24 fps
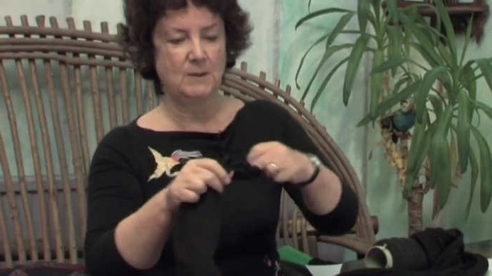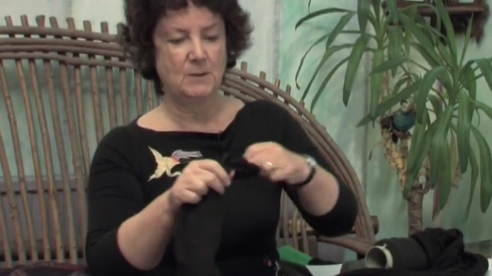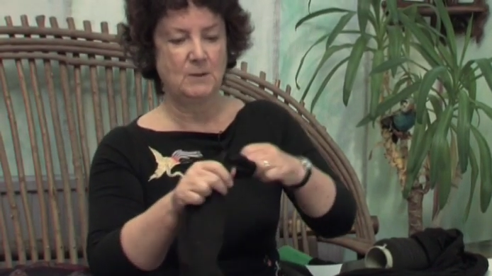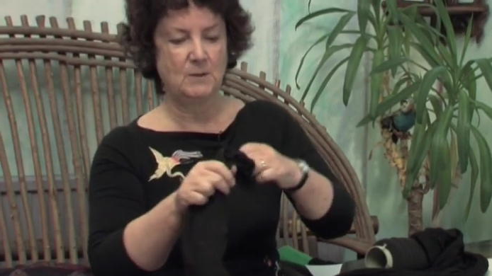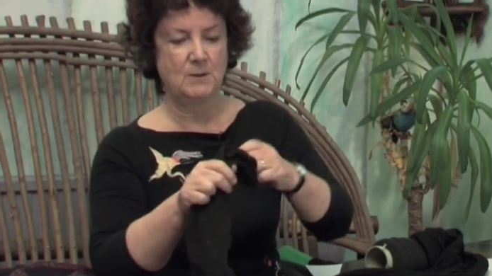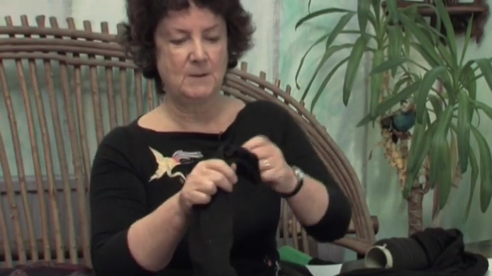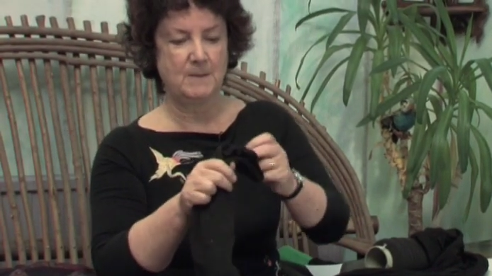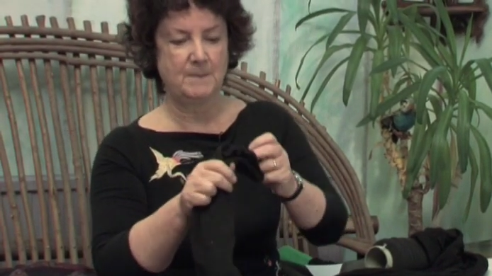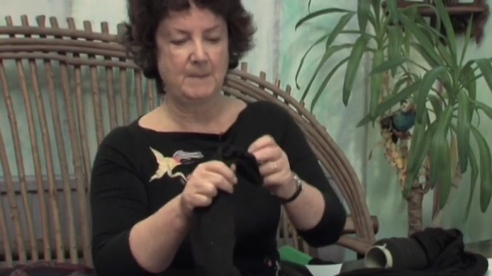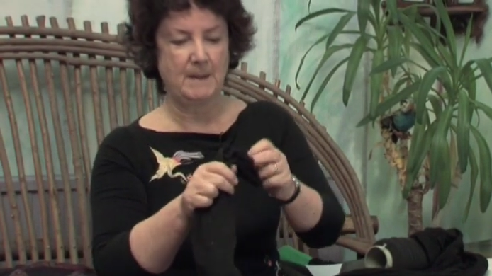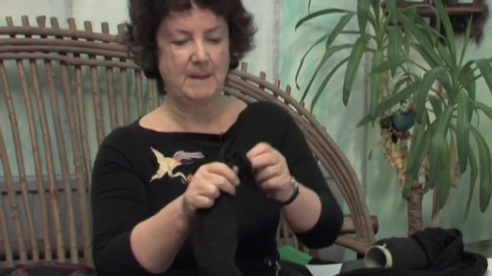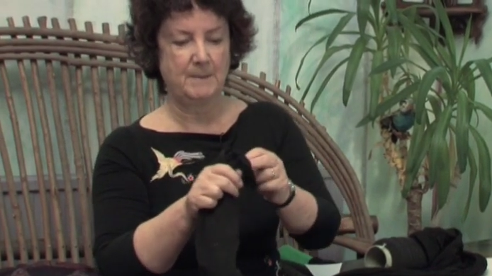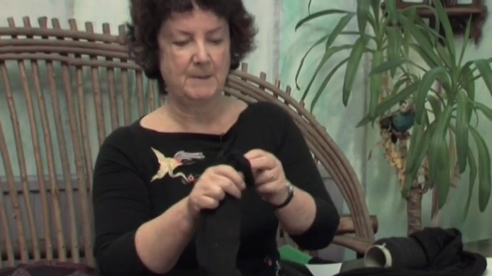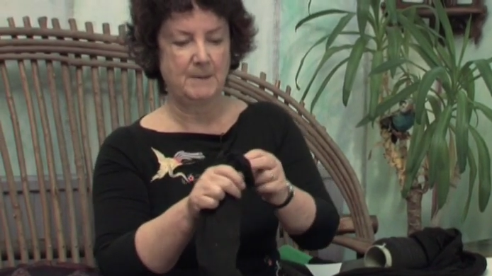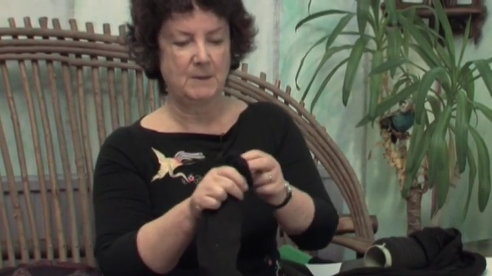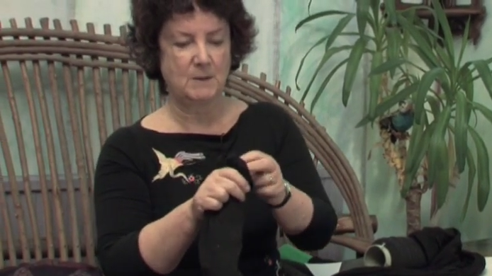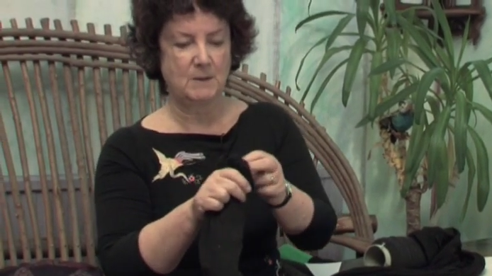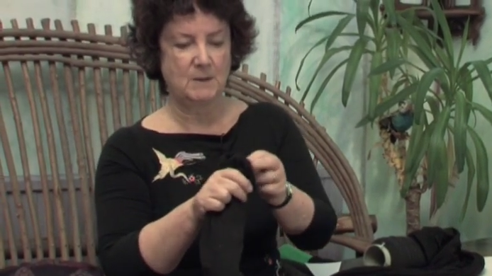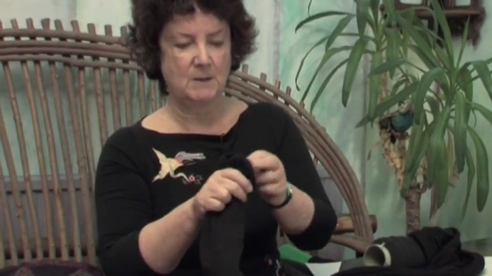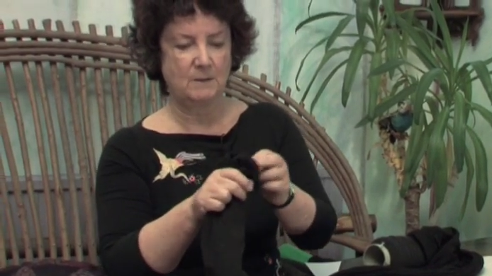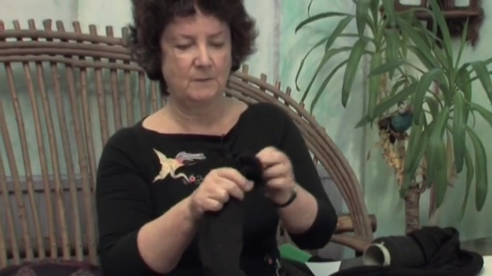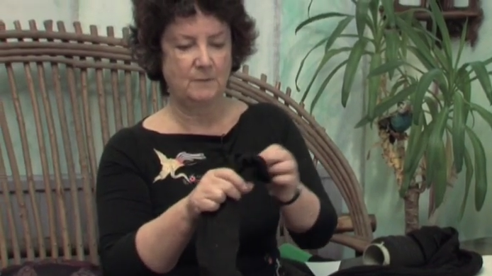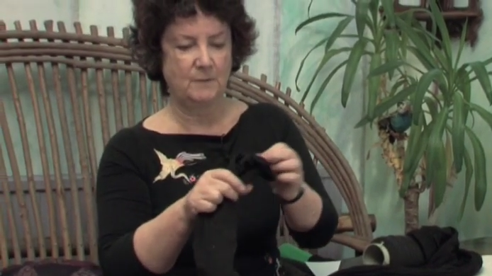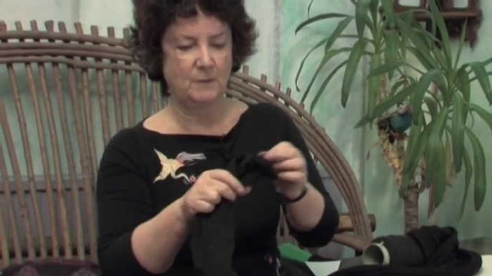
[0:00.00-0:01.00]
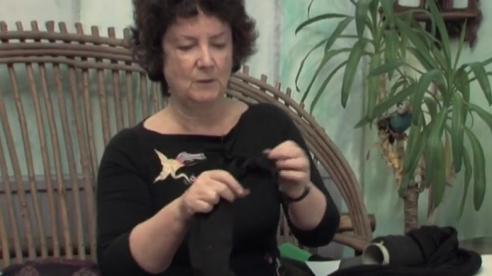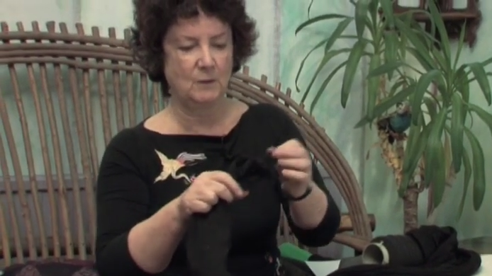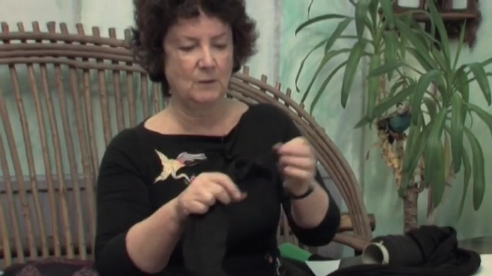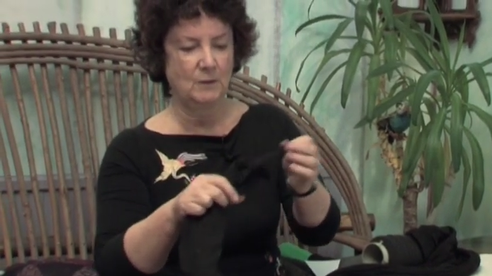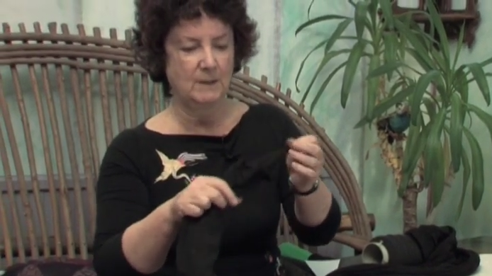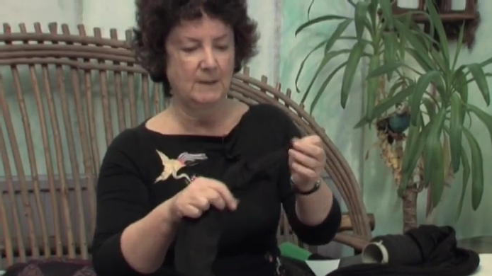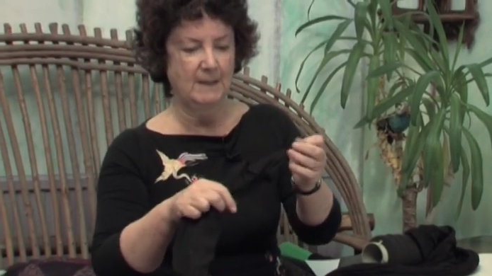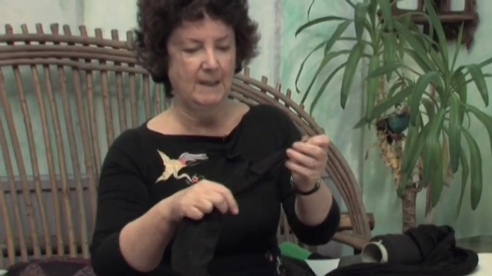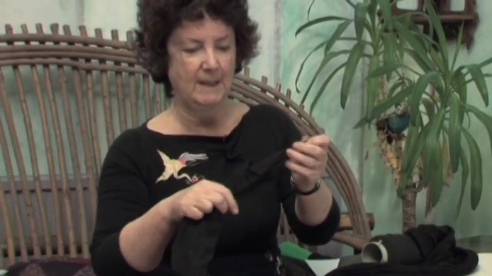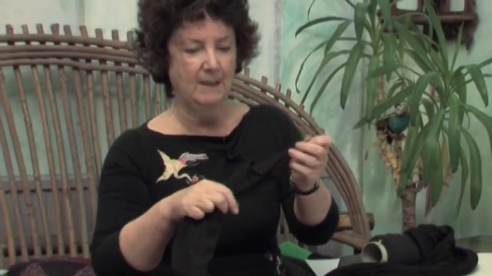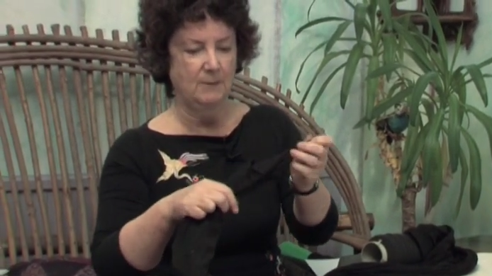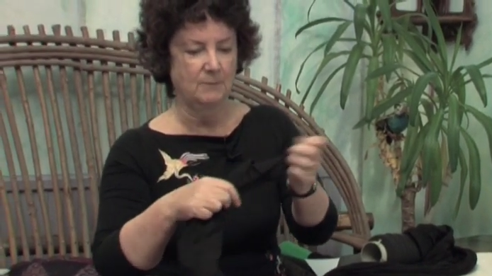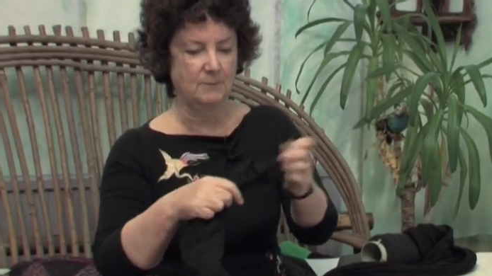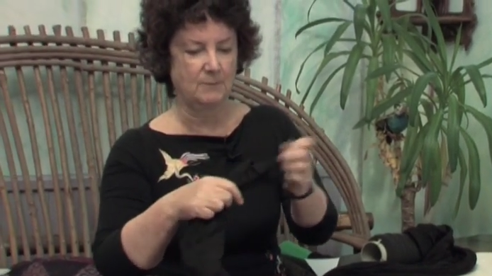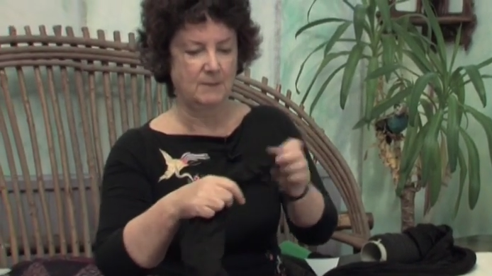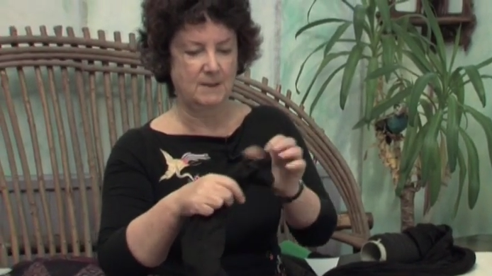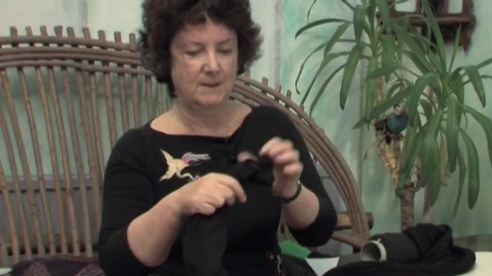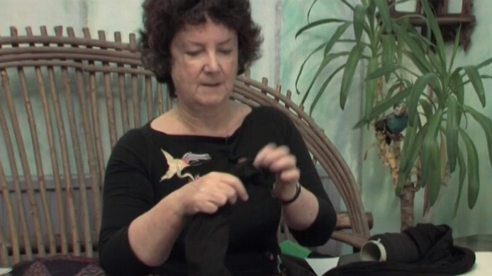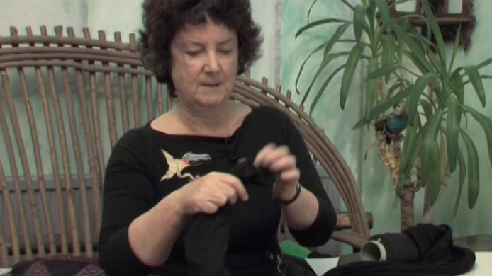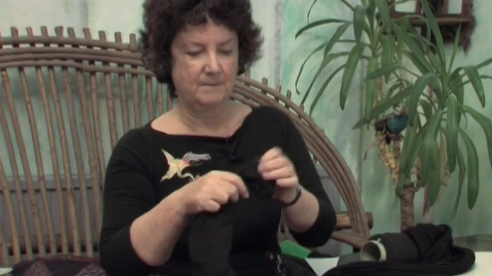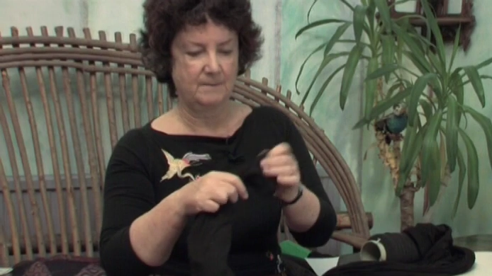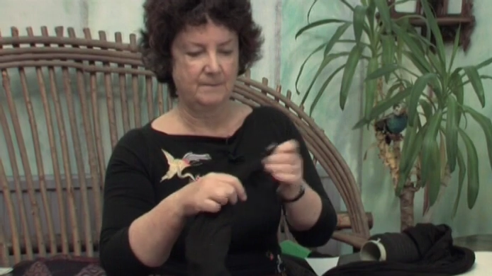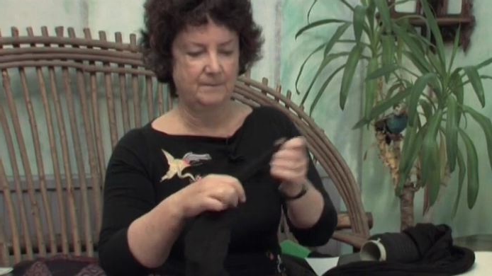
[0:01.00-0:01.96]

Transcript: newspaper doesn't fall out.